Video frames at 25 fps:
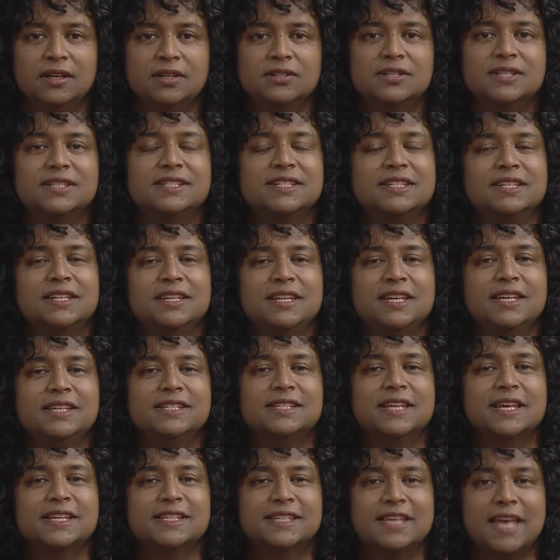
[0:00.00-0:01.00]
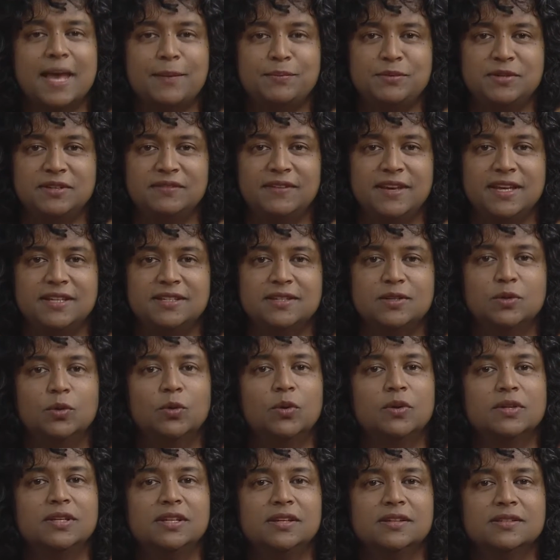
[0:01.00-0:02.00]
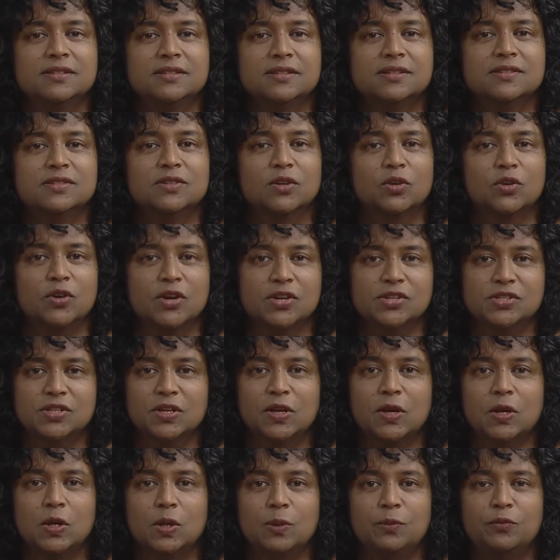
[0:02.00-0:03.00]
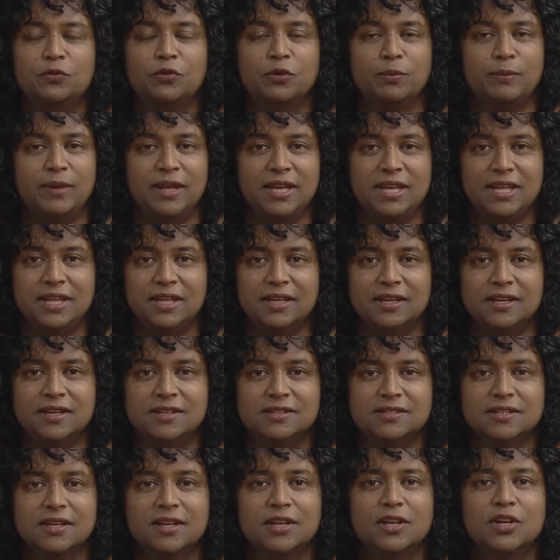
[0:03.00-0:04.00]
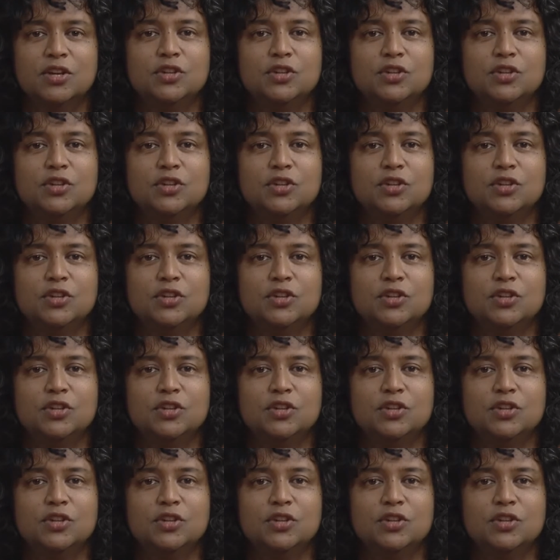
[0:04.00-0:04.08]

Sister Denise has captivated audiences across the globe for many years